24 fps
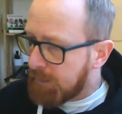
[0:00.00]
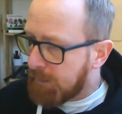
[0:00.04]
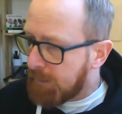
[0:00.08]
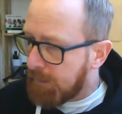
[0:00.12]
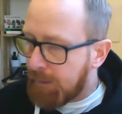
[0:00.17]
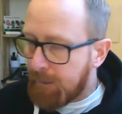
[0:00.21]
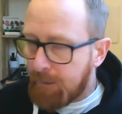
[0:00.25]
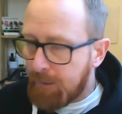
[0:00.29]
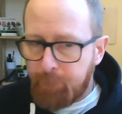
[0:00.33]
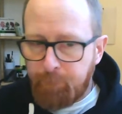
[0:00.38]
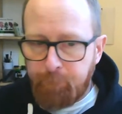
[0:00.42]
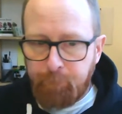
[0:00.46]

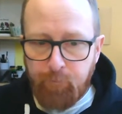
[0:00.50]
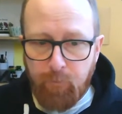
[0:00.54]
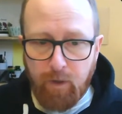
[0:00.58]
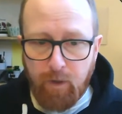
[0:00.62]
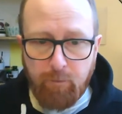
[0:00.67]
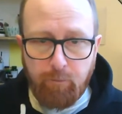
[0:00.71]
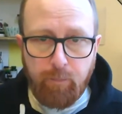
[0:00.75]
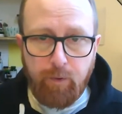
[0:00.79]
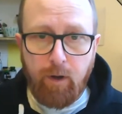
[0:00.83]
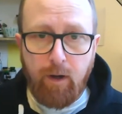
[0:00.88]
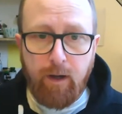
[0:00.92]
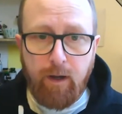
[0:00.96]

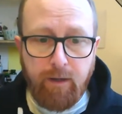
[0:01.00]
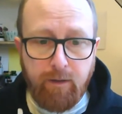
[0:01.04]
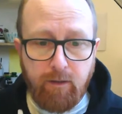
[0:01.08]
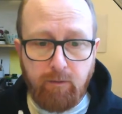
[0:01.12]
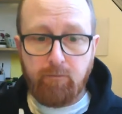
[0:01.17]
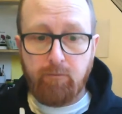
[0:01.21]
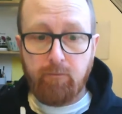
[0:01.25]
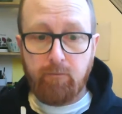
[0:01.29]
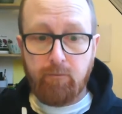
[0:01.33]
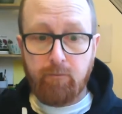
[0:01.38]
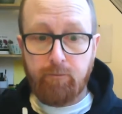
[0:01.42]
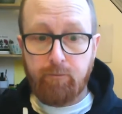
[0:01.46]
And by
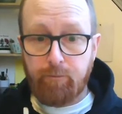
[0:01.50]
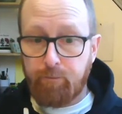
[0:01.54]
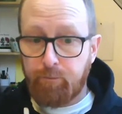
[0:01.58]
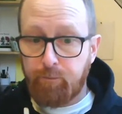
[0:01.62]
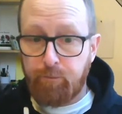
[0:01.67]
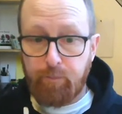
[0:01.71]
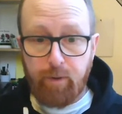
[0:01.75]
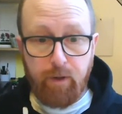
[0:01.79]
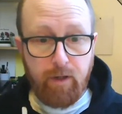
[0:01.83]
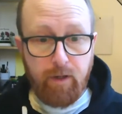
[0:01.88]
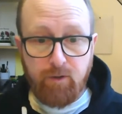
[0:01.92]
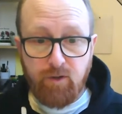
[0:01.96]

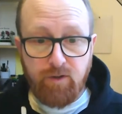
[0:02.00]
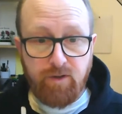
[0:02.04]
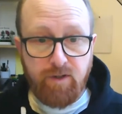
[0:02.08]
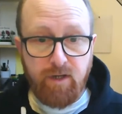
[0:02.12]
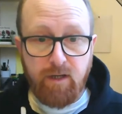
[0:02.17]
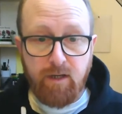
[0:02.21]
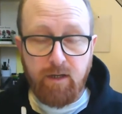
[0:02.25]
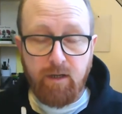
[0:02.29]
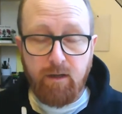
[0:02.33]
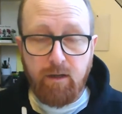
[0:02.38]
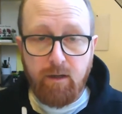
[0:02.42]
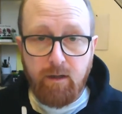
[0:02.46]

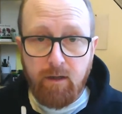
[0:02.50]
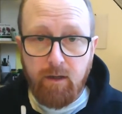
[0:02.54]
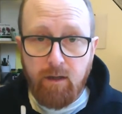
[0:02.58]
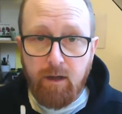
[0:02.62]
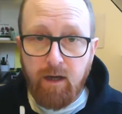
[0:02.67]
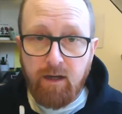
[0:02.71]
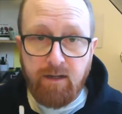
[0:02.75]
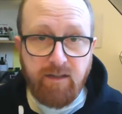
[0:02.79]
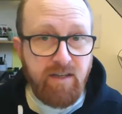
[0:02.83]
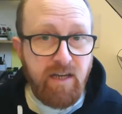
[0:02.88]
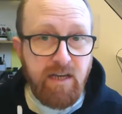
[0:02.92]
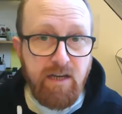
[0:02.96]
purchasing a
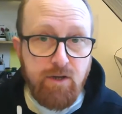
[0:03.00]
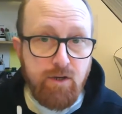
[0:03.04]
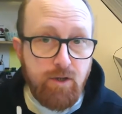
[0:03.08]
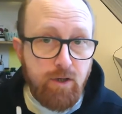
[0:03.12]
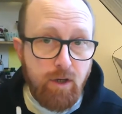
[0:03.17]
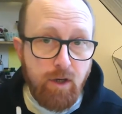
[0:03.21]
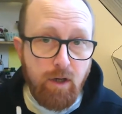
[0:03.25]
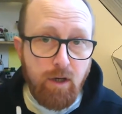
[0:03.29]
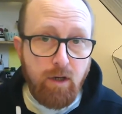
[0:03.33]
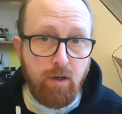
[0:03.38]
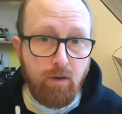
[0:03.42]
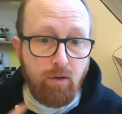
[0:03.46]

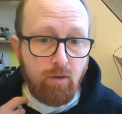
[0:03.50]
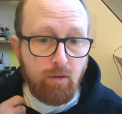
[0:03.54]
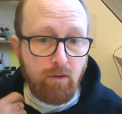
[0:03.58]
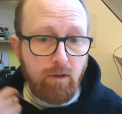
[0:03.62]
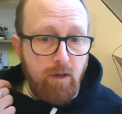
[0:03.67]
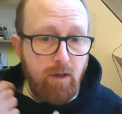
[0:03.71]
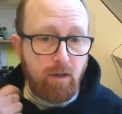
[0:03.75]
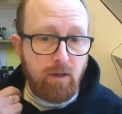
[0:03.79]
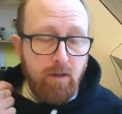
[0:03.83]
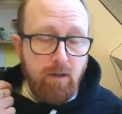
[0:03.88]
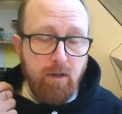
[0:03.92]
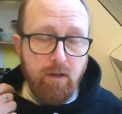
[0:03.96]
t-shirt
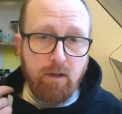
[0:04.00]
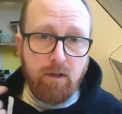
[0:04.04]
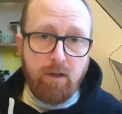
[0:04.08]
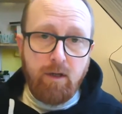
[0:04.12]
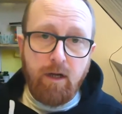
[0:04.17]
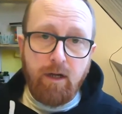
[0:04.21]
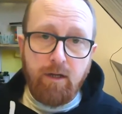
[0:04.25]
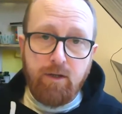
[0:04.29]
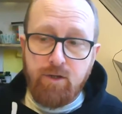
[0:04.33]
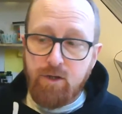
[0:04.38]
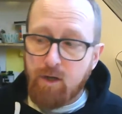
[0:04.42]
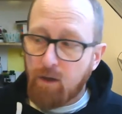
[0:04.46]
or
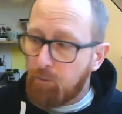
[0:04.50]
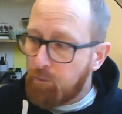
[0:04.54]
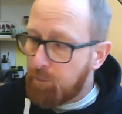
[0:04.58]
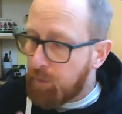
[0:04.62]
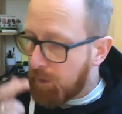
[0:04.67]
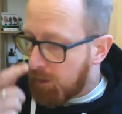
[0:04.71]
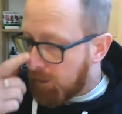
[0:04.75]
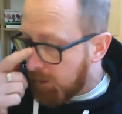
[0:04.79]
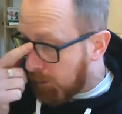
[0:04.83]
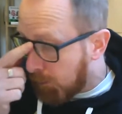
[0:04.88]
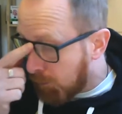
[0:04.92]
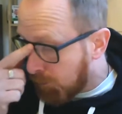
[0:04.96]
a
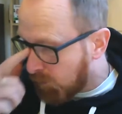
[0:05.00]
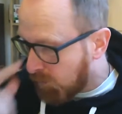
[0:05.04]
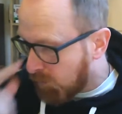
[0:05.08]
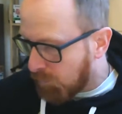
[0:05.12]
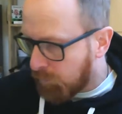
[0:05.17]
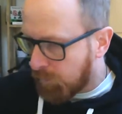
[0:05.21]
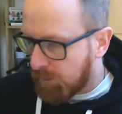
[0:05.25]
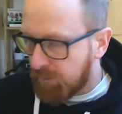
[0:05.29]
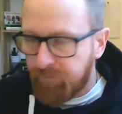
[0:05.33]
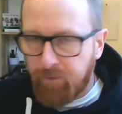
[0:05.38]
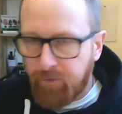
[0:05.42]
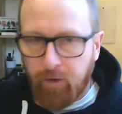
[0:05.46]
jumper or
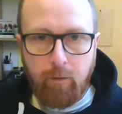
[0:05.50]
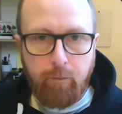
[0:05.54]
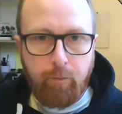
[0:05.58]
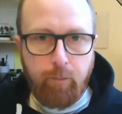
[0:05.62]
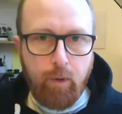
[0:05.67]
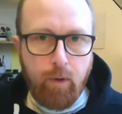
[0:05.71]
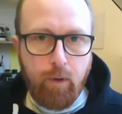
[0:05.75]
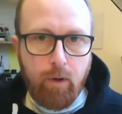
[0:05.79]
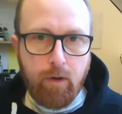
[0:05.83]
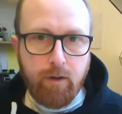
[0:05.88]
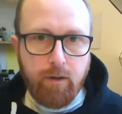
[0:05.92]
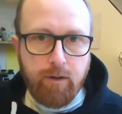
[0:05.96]
one of our
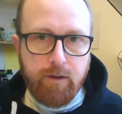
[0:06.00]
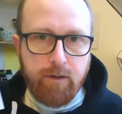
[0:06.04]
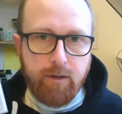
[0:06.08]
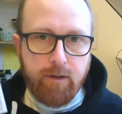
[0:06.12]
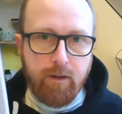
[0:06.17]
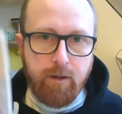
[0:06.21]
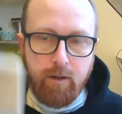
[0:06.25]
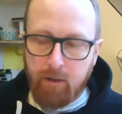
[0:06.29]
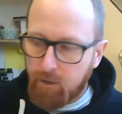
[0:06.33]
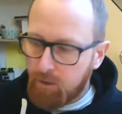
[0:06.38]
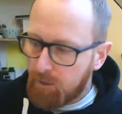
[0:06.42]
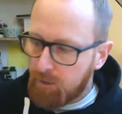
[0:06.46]

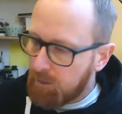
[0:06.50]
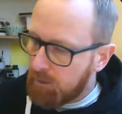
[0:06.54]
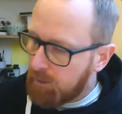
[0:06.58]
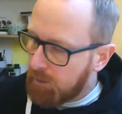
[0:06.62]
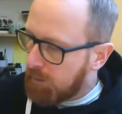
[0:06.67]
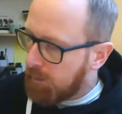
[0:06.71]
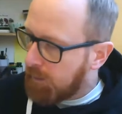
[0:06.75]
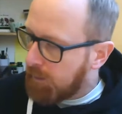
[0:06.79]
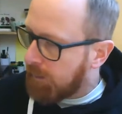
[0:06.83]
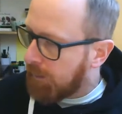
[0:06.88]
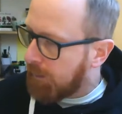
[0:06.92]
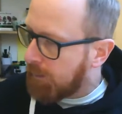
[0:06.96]
books,
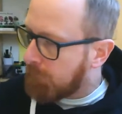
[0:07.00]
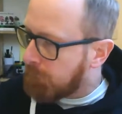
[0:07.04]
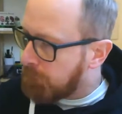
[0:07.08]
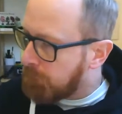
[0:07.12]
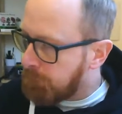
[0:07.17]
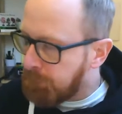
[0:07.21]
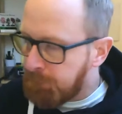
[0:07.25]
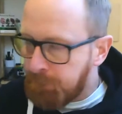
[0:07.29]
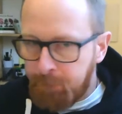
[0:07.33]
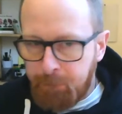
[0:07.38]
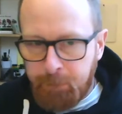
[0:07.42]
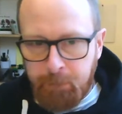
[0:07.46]

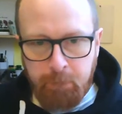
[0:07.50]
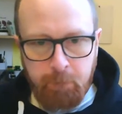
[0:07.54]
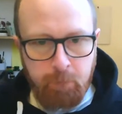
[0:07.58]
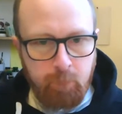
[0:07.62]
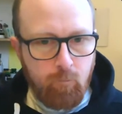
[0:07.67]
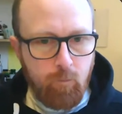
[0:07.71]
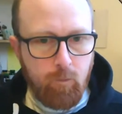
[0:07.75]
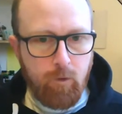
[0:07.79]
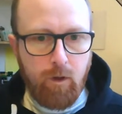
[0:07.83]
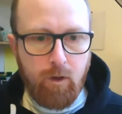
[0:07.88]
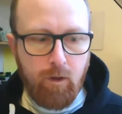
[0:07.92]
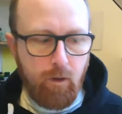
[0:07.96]

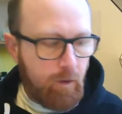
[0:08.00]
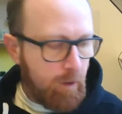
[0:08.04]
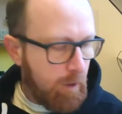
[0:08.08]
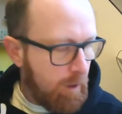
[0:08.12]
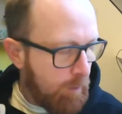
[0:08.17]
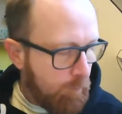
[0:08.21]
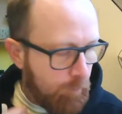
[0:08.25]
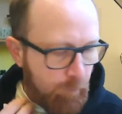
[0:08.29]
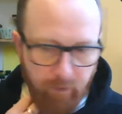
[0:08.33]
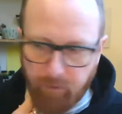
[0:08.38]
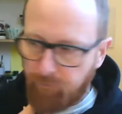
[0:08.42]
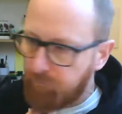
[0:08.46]

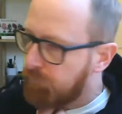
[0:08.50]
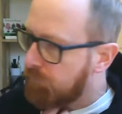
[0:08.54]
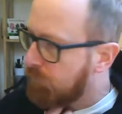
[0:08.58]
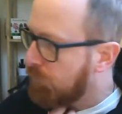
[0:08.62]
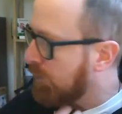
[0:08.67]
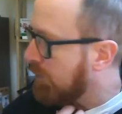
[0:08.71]
we